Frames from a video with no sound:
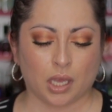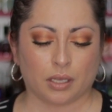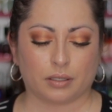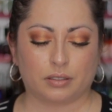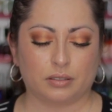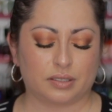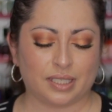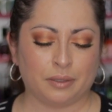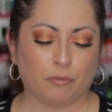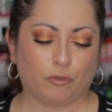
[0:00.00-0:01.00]
The
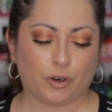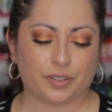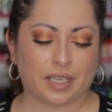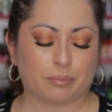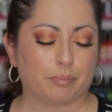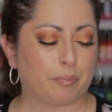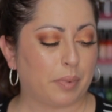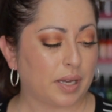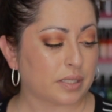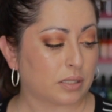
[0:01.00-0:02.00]
theme for that
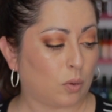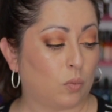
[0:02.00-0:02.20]
box